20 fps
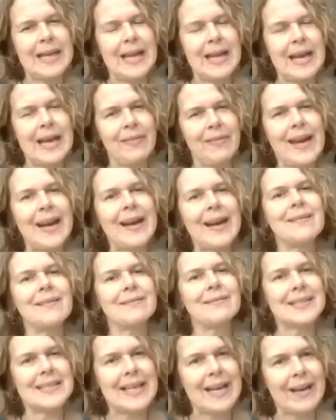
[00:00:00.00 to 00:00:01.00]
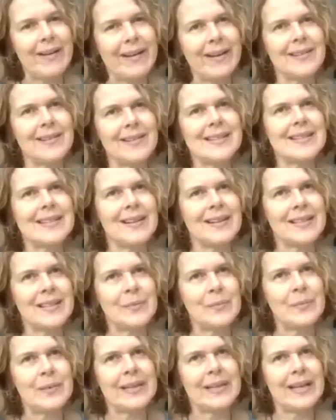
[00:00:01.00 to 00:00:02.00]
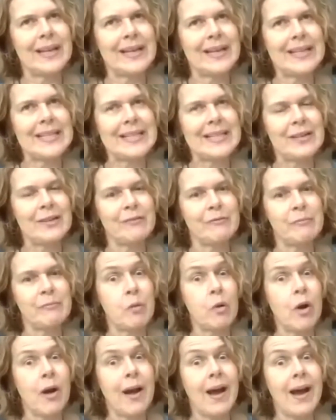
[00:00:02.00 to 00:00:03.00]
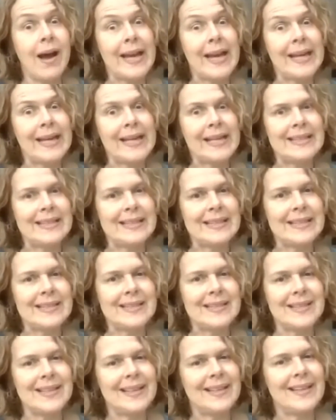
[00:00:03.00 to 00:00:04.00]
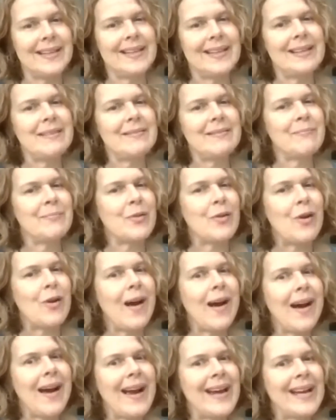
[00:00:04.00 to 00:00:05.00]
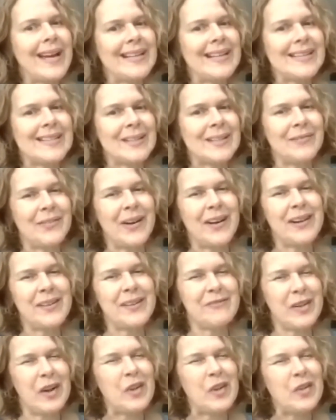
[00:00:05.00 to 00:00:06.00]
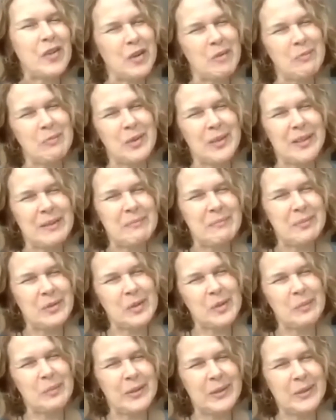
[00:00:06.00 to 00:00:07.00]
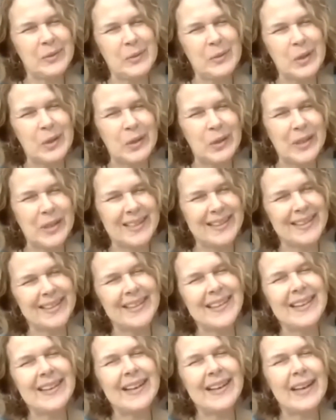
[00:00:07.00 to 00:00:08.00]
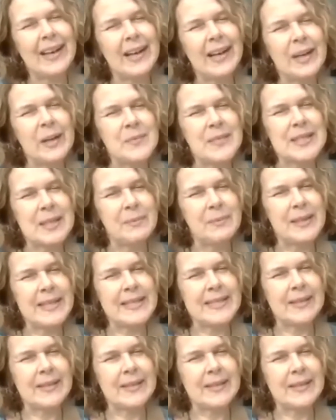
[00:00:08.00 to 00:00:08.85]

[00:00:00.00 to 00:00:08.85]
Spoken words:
And that was how I got started with the idea of brides. Brides are very vulnerable in Pulpit Rock. And somebody's